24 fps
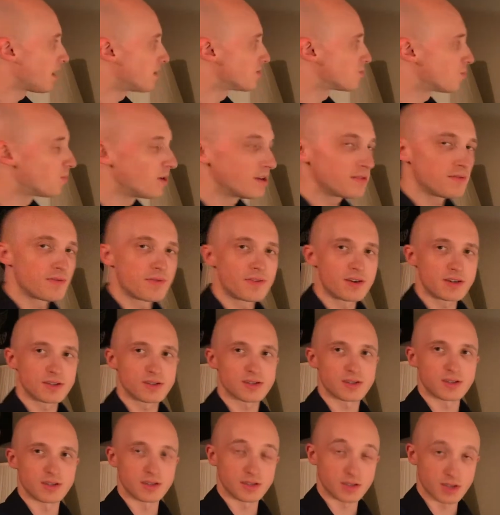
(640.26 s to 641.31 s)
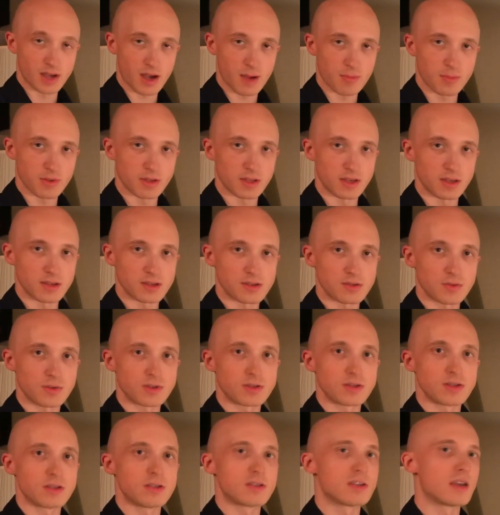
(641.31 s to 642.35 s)
one function in Japanese,
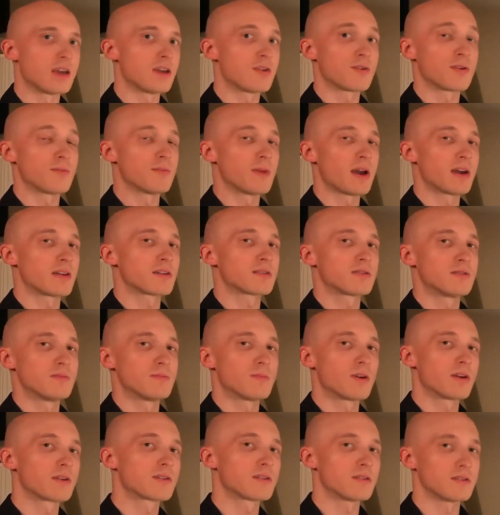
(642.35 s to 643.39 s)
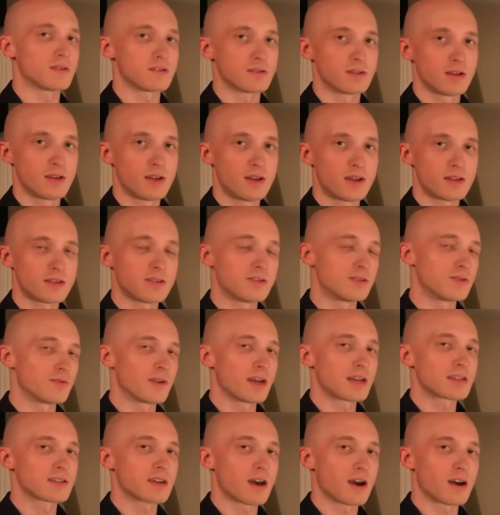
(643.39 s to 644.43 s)
which is a grammatical marker, the
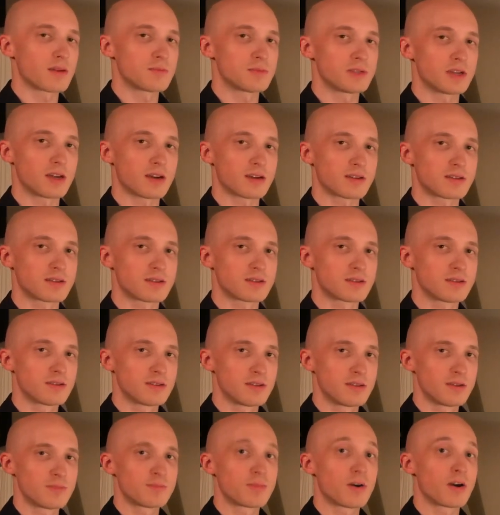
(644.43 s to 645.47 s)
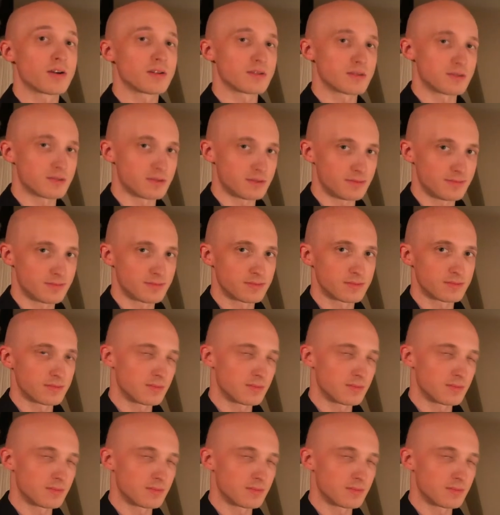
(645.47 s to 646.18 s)
direct object particle,